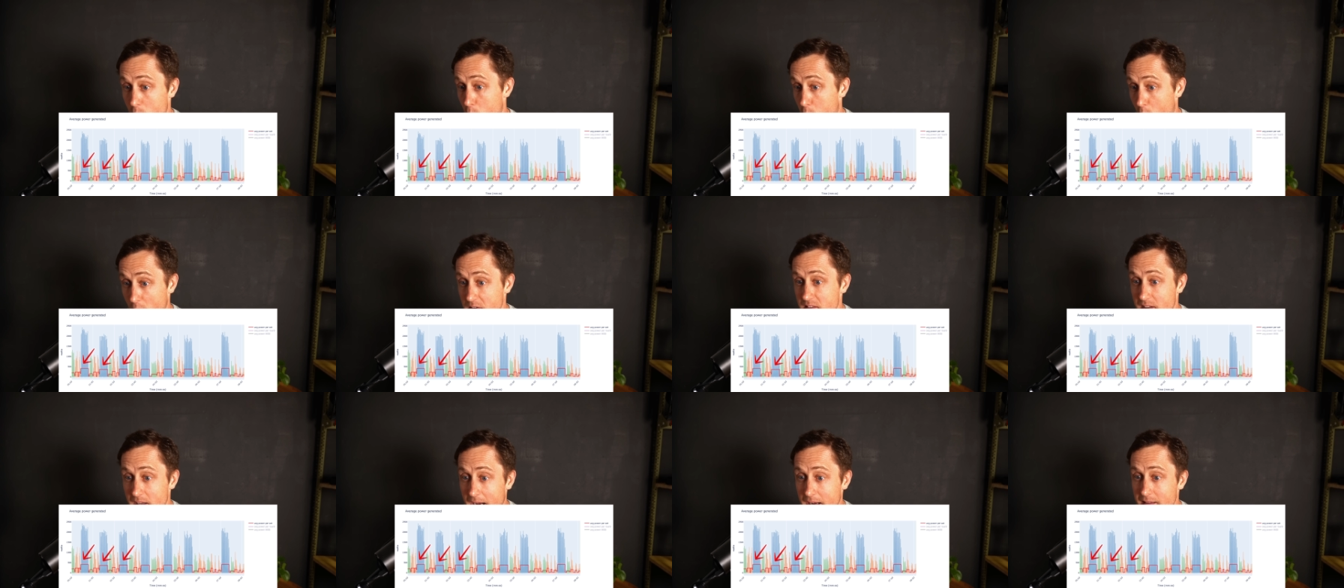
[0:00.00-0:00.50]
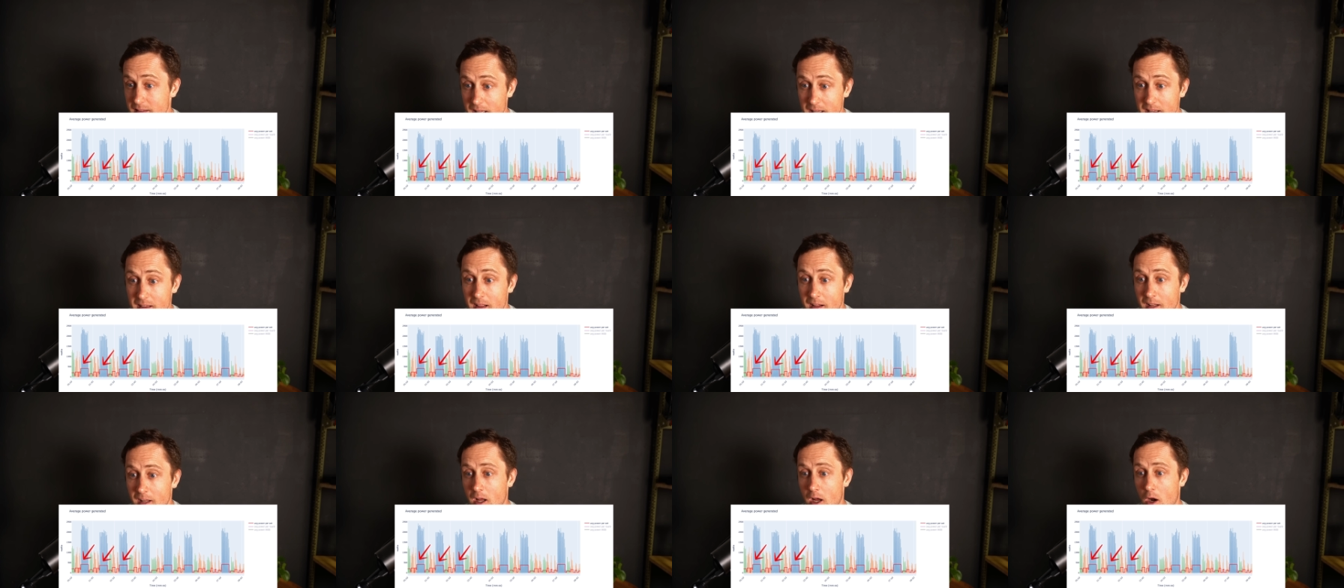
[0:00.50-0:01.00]
watts, I
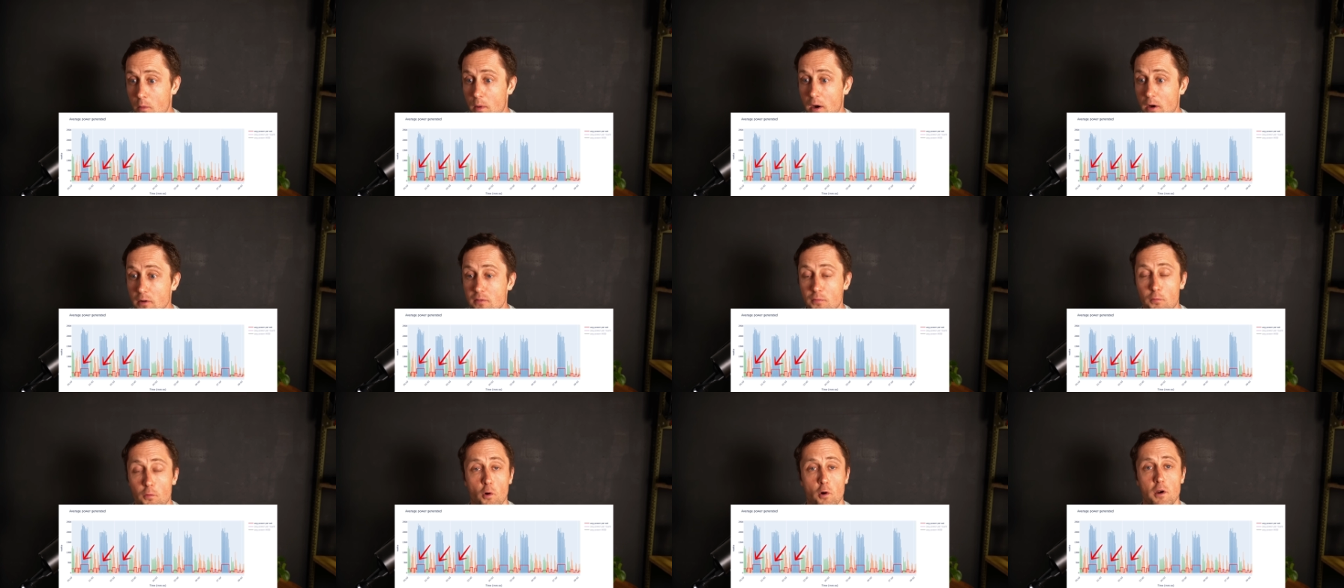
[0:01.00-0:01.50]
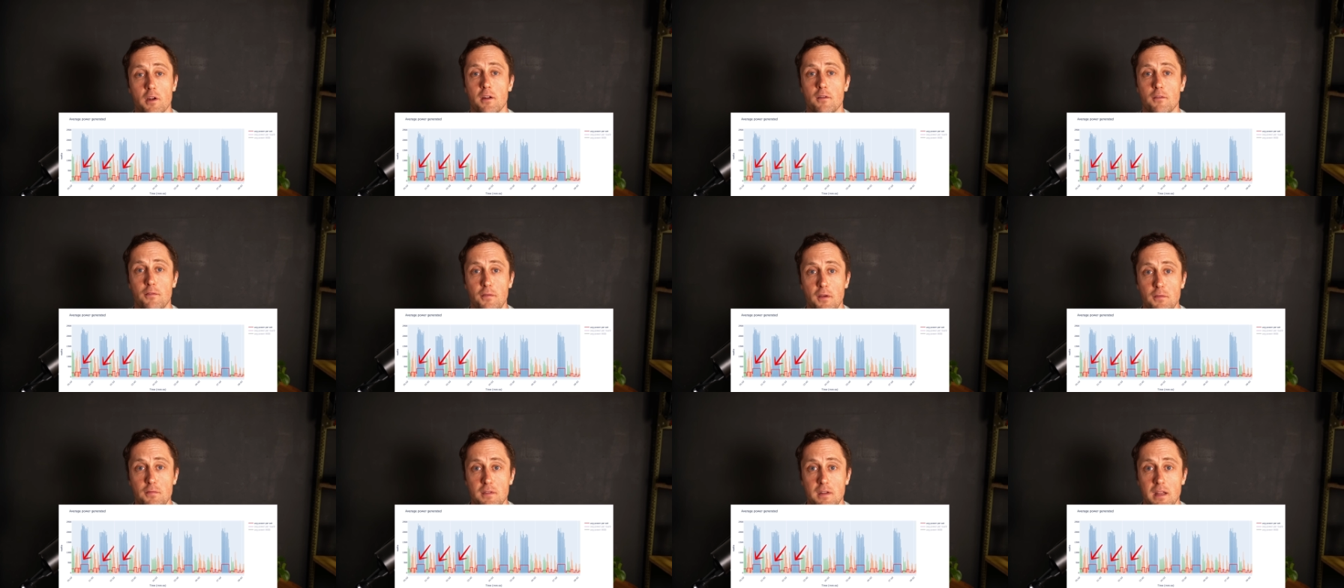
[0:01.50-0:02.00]
think around
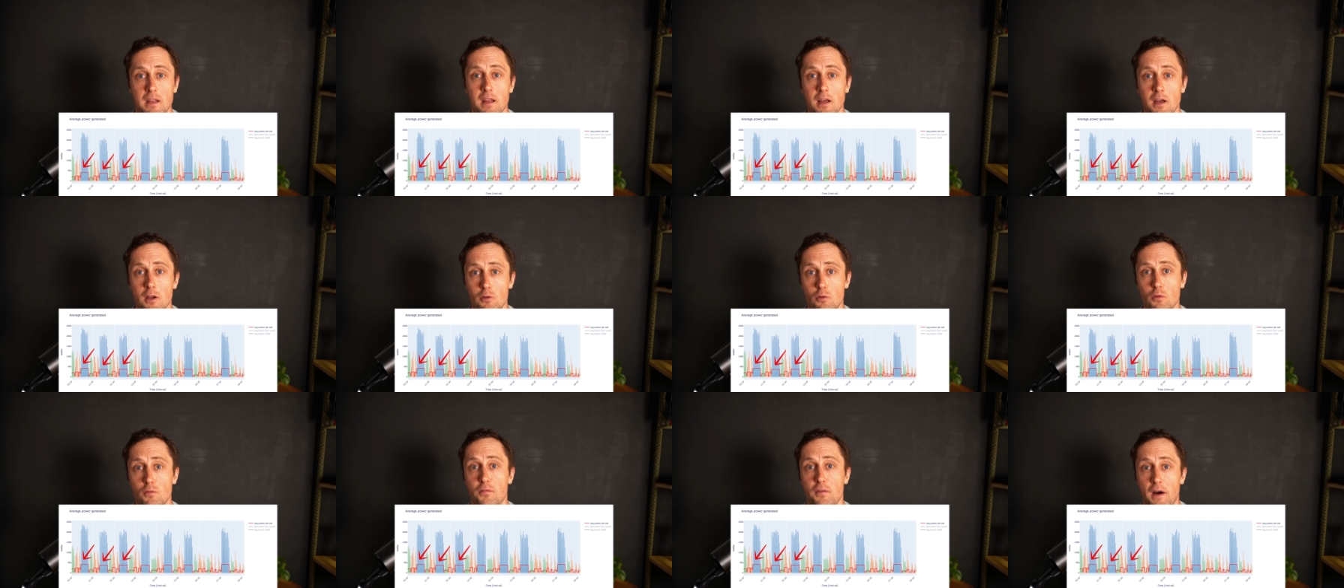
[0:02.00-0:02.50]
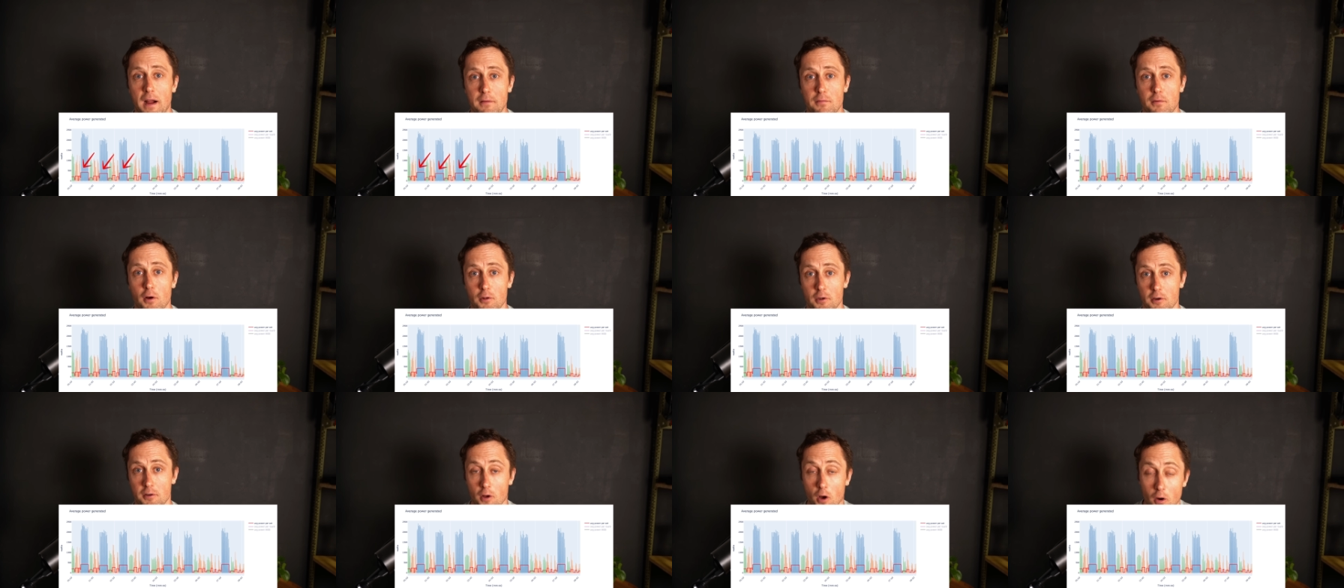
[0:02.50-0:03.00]
450 to
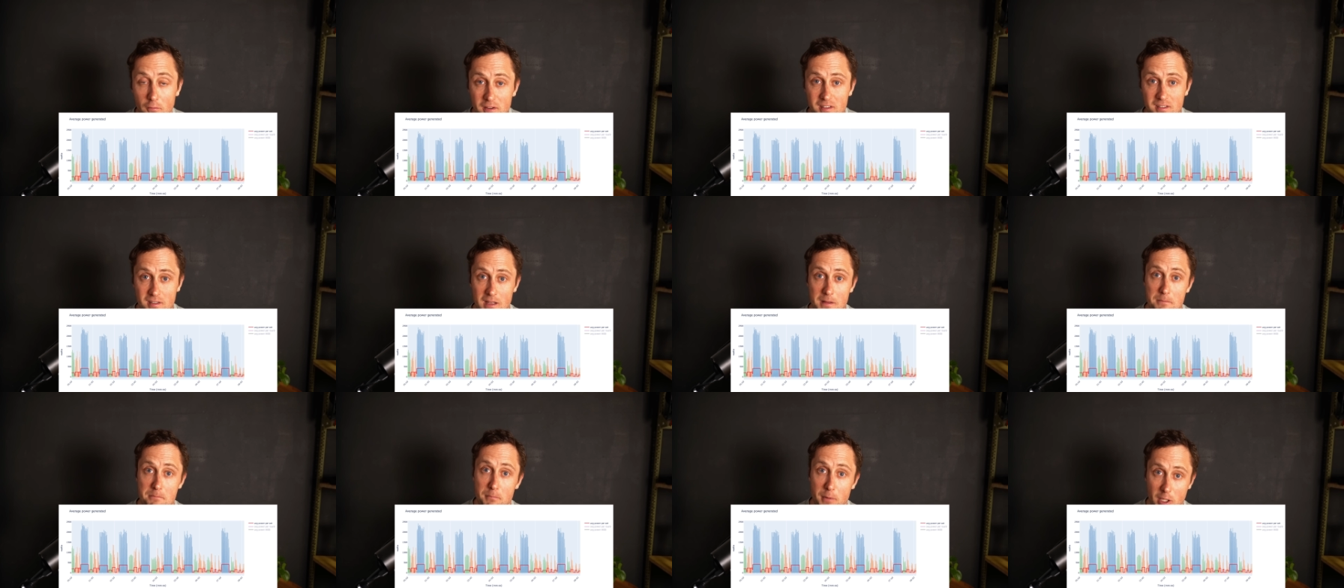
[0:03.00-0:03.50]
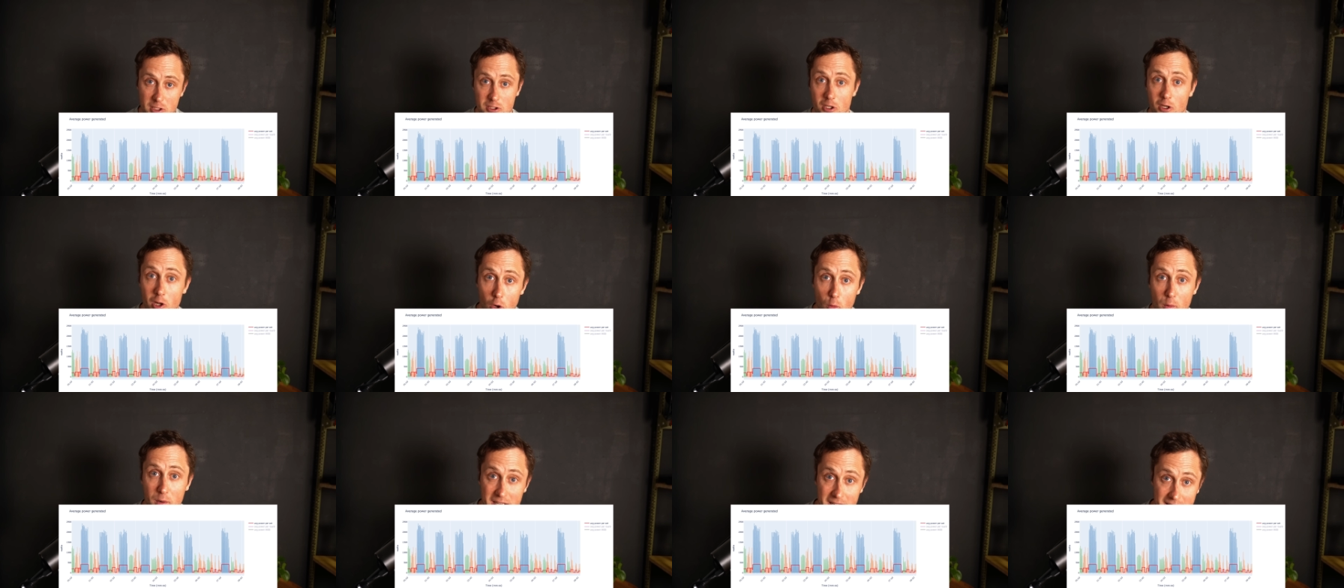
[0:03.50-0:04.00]
500. Obviously much
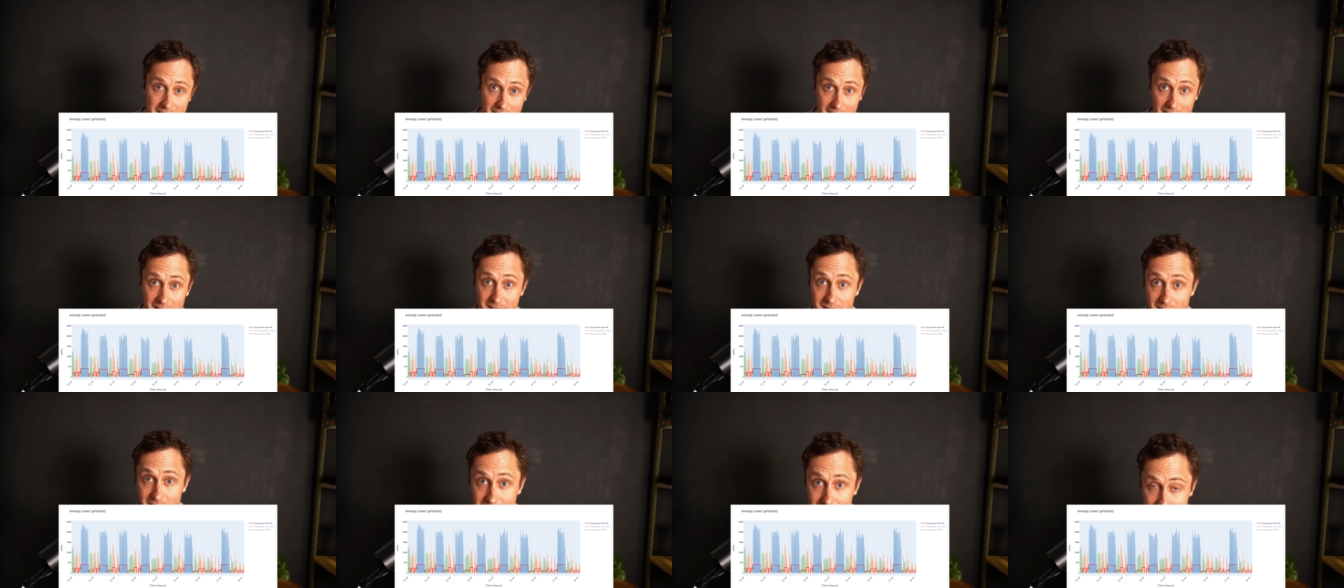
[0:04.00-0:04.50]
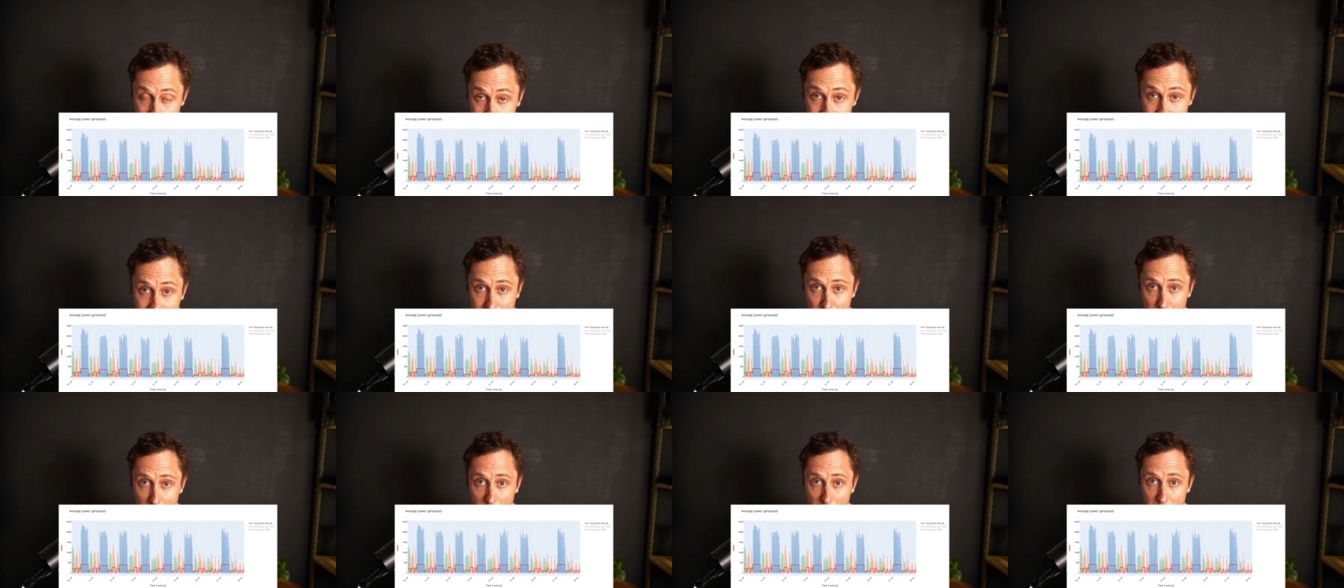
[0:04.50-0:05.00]
lower than the
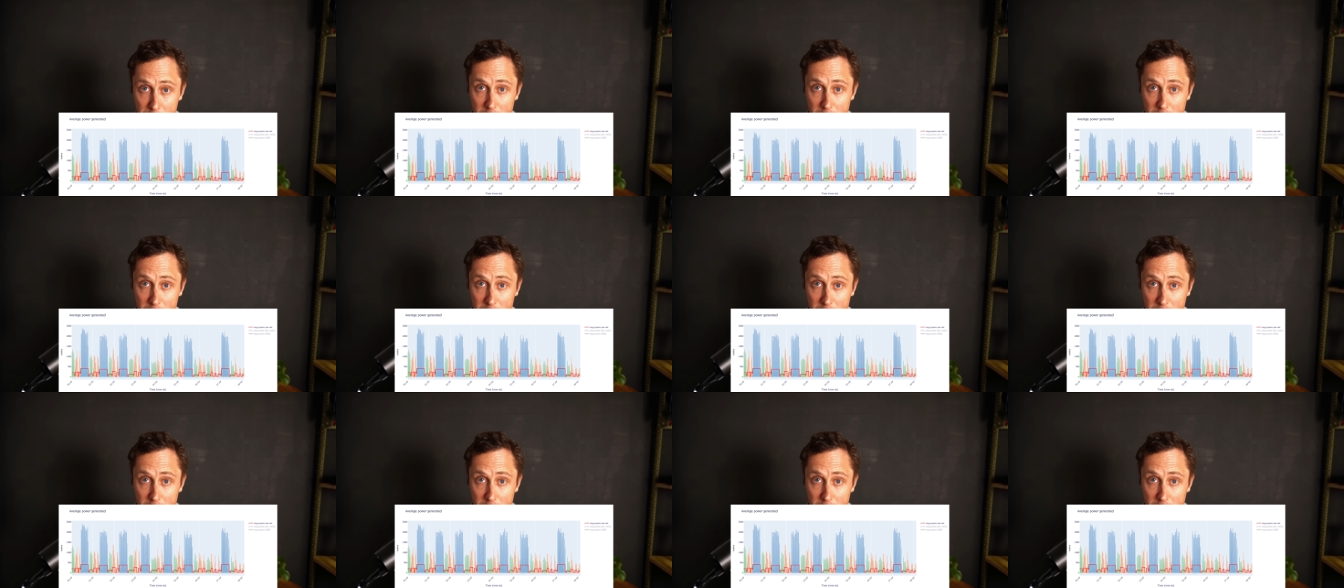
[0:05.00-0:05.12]
instantaneous power